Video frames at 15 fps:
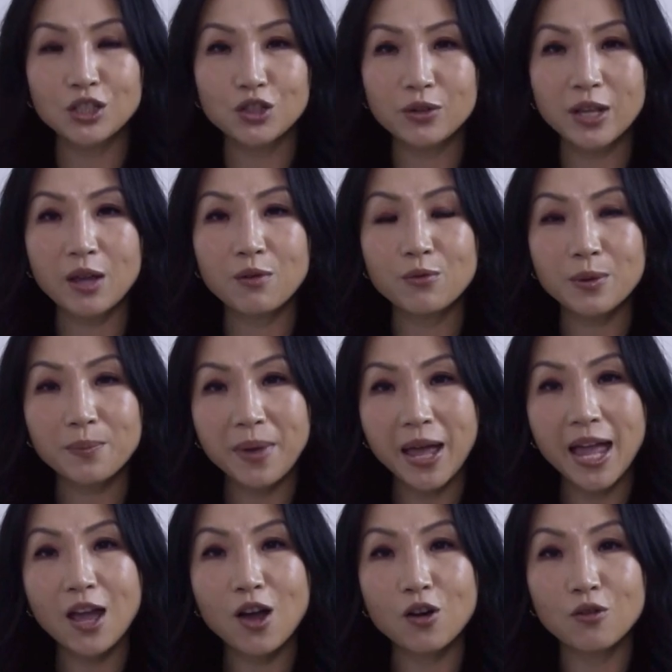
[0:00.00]
You can
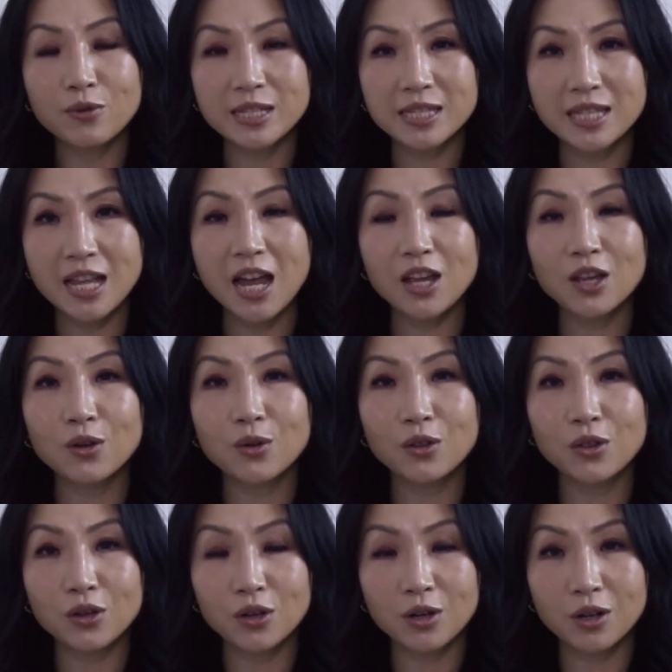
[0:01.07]
repair or restyle
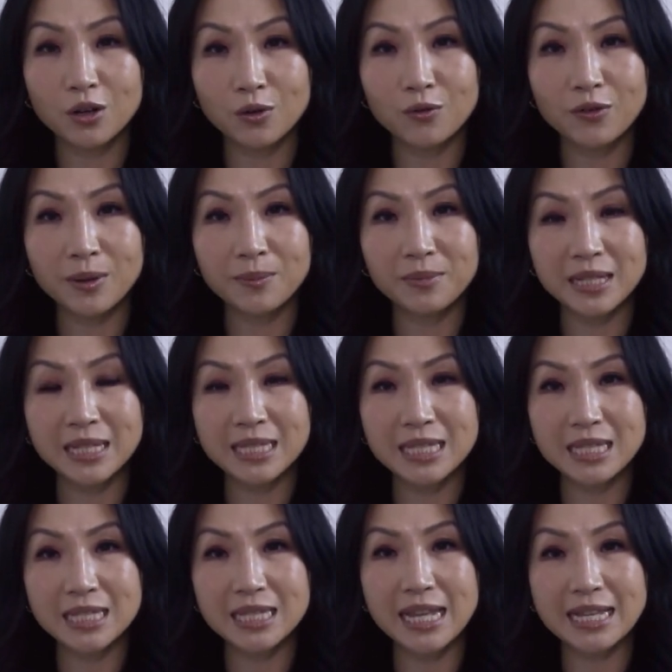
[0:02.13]
the clothing
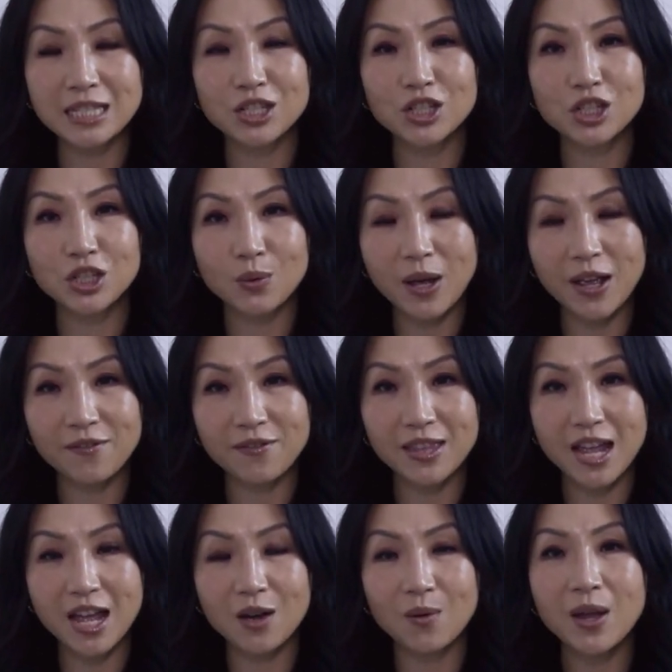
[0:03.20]
pieces that you have
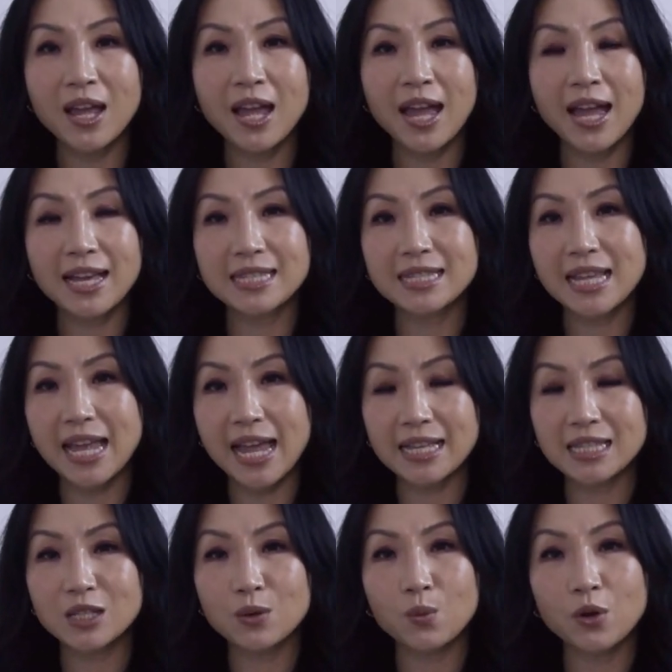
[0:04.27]
now and
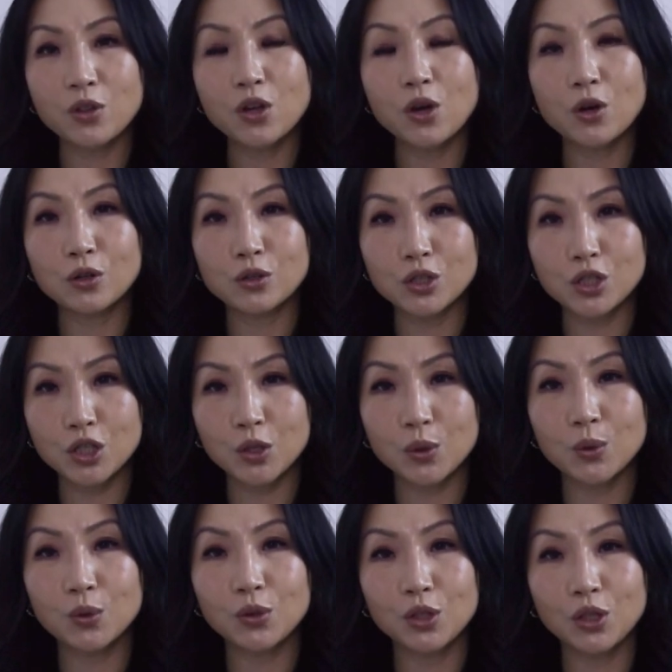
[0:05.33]
add one or
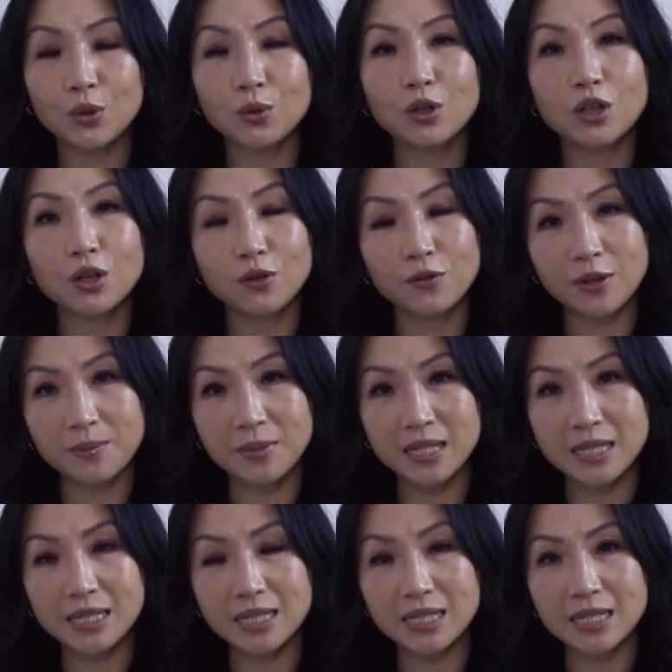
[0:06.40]
two new clothing
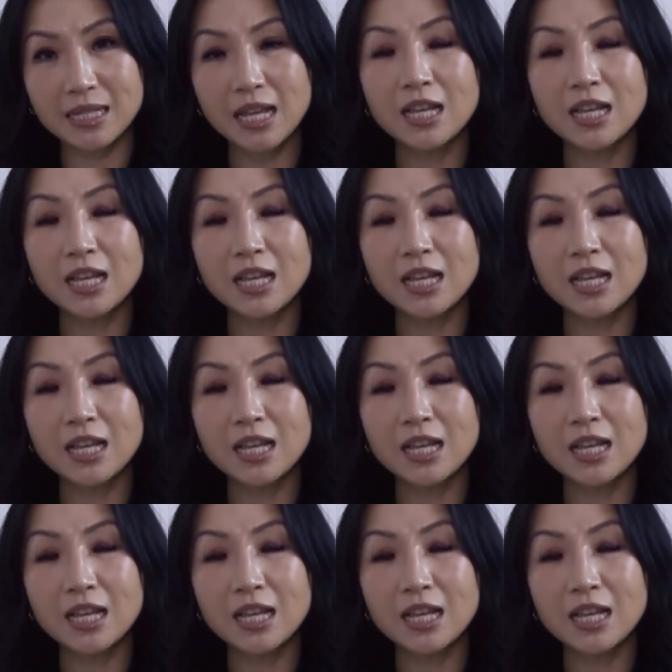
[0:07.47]
pieces